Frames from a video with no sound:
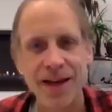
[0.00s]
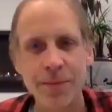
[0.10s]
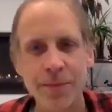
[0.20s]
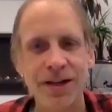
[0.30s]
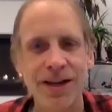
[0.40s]
Hey,
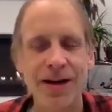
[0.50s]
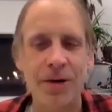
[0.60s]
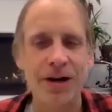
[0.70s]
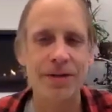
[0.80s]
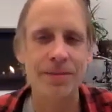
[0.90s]
Bernadette,
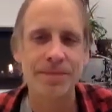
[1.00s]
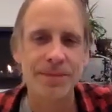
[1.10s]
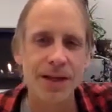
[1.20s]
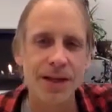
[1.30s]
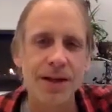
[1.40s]
welcome.
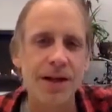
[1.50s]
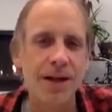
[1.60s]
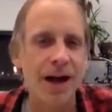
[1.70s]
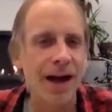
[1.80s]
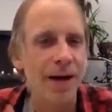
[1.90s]

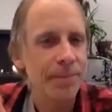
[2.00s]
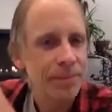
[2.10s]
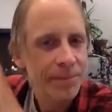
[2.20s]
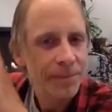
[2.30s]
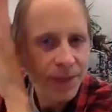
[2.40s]

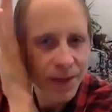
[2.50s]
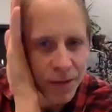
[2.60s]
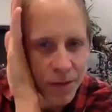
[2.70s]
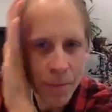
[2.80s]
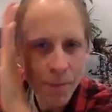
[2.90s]

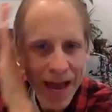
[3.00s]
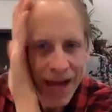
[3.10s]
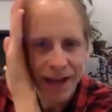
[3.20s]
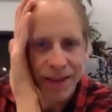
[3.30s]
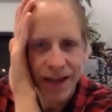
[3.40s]
The
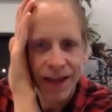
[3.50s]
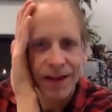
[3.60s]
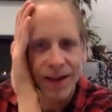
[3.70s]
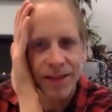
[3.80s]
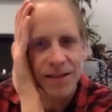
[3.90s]
back of the
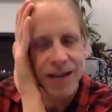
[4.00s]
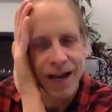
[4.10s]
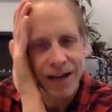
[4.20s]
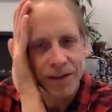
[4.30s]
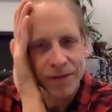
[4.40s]
hand on the
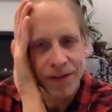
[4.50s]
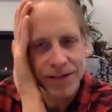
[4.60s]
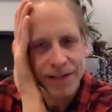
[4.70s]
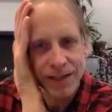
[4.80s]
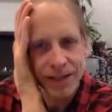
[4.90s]
side of the
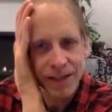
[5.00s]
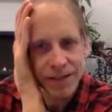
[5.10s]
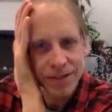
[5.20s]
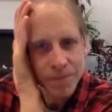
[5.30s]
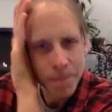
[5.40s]
face like
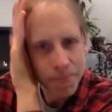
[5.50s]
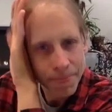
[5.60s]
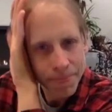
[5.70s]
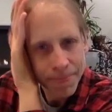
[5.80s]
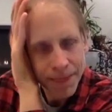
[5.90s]
this.
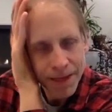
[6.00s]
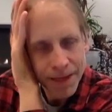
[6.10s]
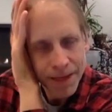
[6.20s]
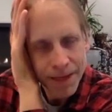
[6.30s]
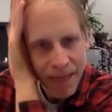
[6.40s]

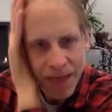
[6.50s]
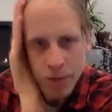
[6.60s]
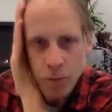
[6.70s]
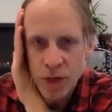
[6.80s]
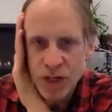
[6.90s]

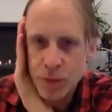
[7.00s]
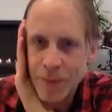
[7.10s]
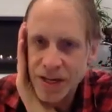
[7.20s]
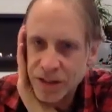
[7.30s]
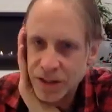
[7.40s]
And then we
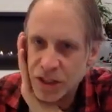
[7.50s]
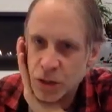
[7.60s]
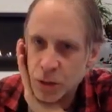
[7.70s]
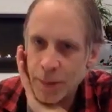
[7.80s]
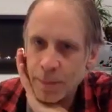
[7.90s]
just
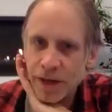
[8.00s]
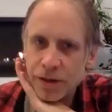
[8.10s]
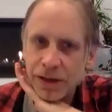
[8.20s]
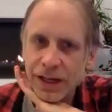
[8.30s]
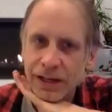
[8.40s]
basically sweep
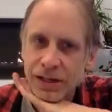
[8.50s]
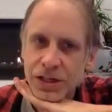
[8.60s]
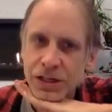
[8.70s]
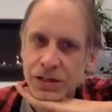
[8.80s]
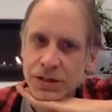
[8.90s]
under it like a
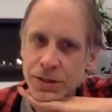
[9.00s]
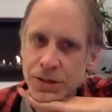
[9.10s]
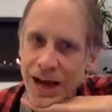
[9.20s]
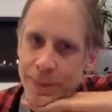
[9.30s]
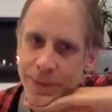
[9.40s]
chin
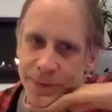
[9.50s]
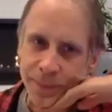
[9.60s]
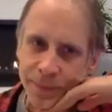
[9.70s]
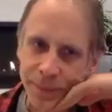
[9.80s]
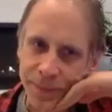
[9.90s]
strap
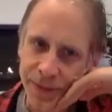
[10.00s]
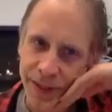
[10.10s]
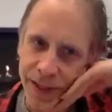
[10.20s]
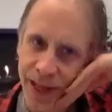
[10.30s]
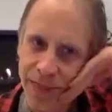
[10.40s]

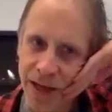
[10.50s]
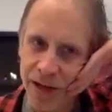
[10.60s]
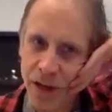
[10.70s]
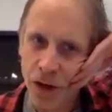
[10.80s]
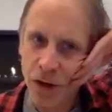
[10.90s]
and then
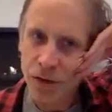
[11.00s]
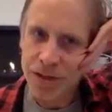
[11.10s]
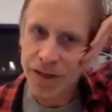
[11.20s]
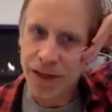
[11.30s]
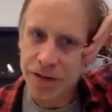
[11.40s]
go
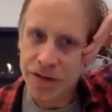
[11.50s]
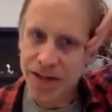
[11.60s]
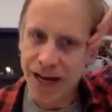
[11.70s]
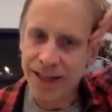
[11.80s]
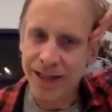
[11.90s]
to the other
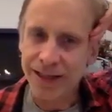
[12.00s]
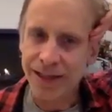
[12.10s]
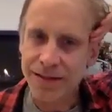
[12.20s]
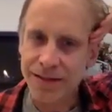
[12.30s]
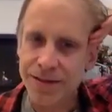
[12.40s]
side like
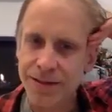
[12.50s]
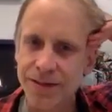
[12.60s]
this.